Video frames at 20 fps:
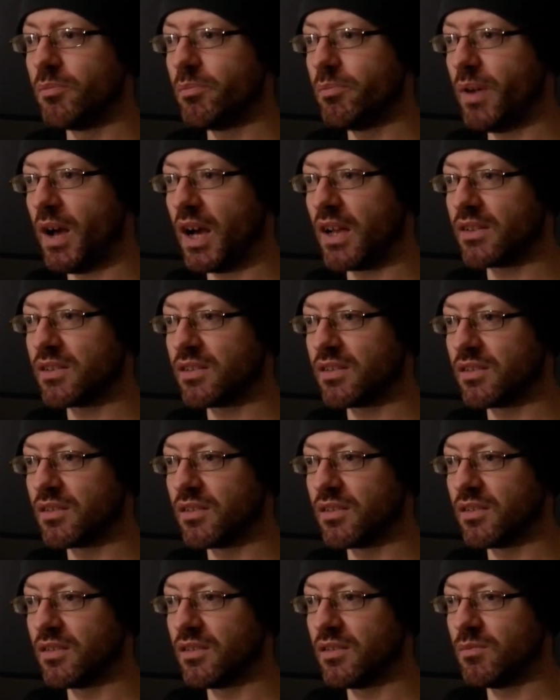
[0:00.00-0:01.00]
but
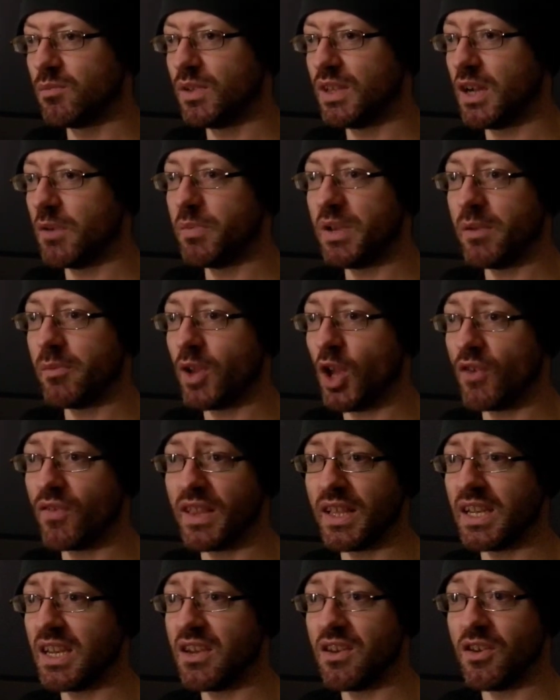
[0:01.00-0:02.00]
when they were beaming over
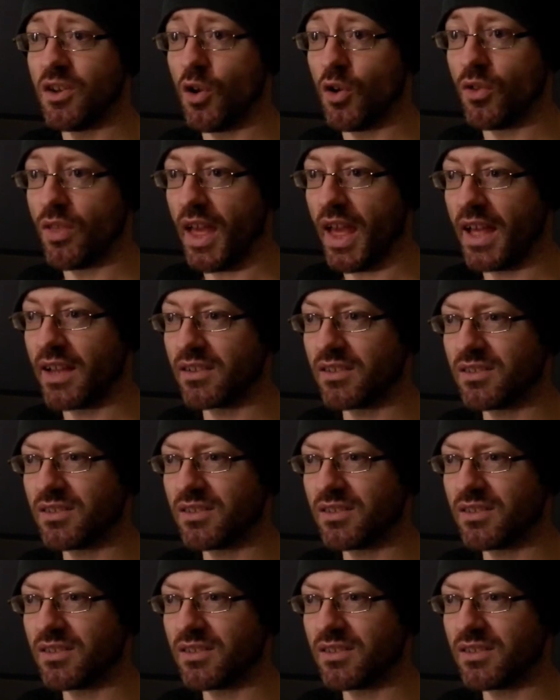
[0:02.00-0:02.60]
they didn't know that,